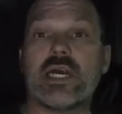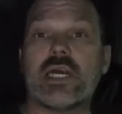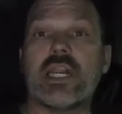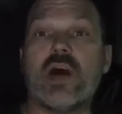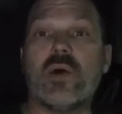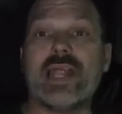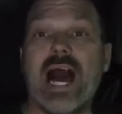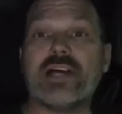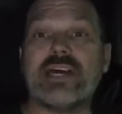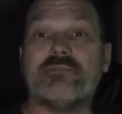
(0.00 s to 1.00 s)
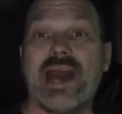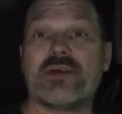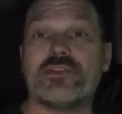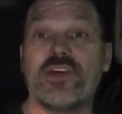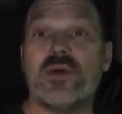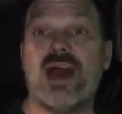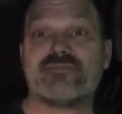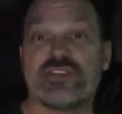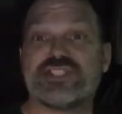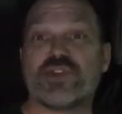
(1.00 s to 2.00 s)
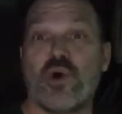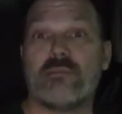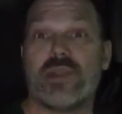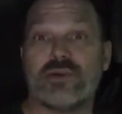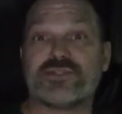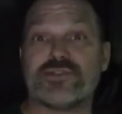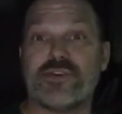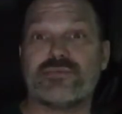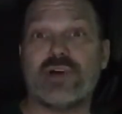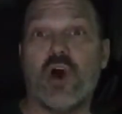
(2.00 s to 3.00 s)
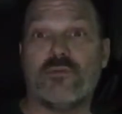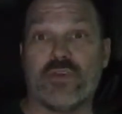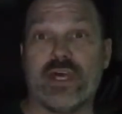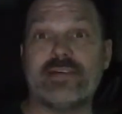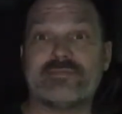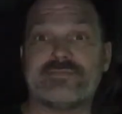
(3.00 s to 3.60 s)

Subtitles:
You know what? I'll get back with you after the storm blows through, hopefully.